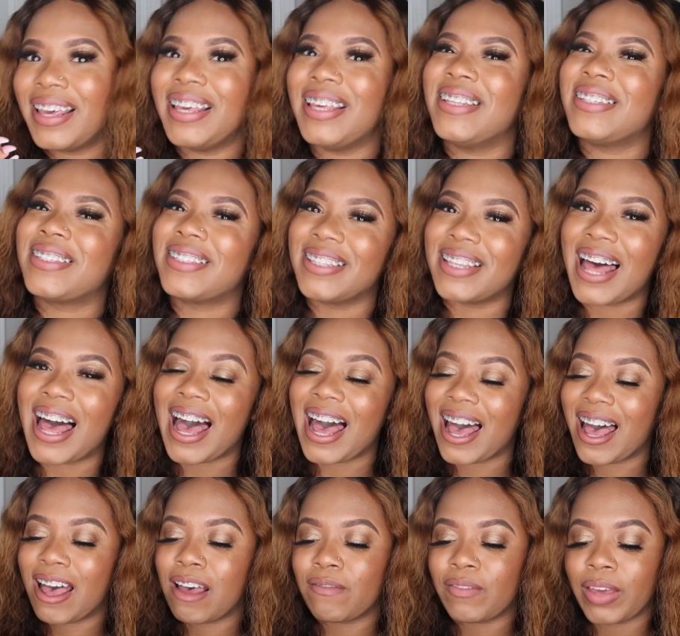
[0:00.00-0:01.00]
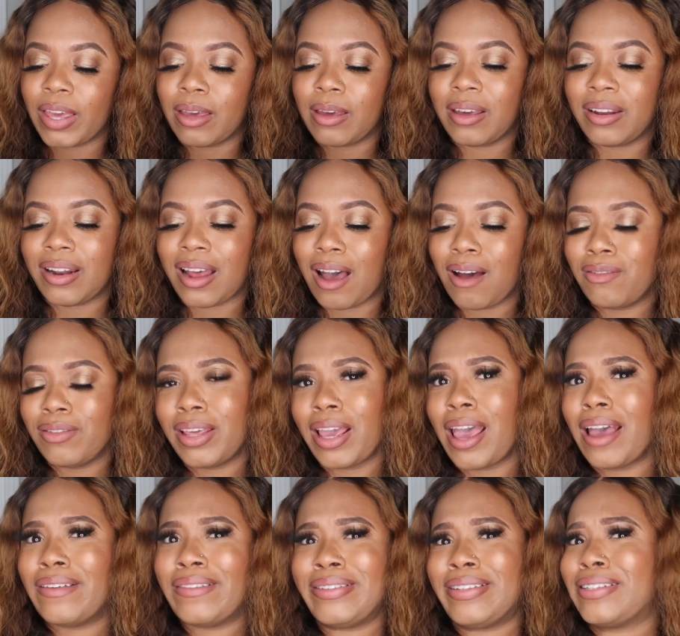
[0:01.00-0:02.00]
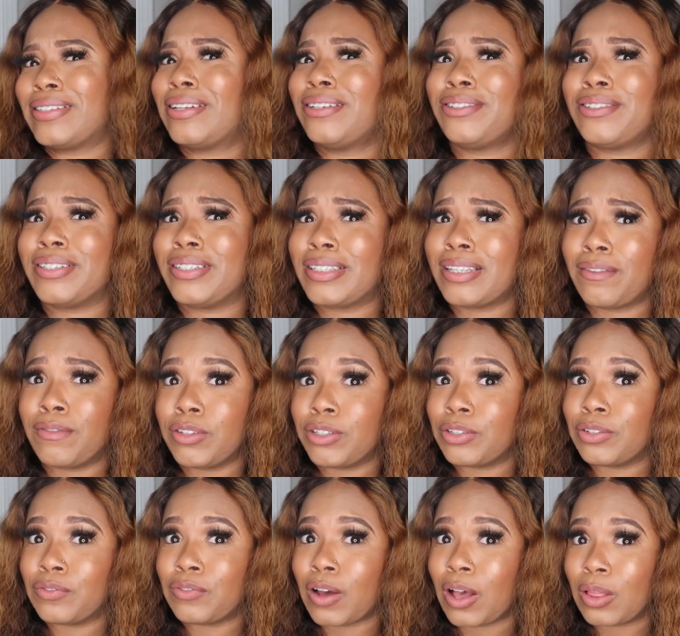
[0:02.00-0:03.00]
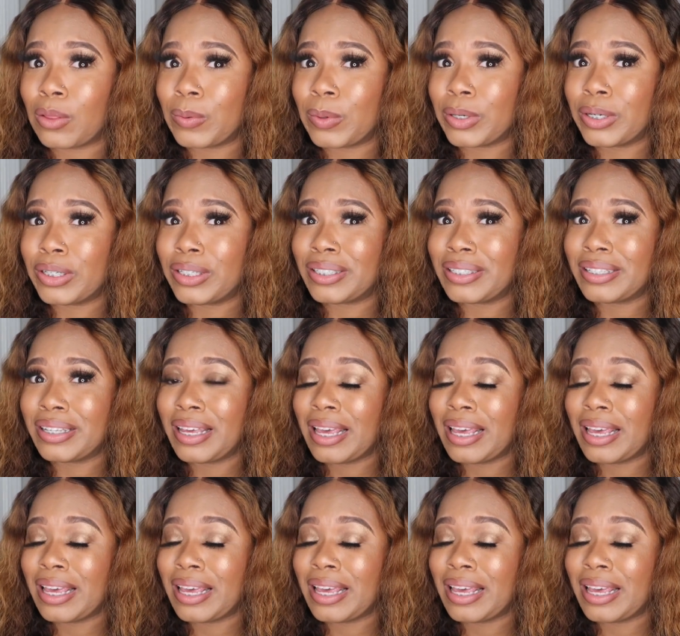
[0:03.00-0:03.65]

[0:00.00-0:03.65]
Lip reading: it's live and I only have 672 followers.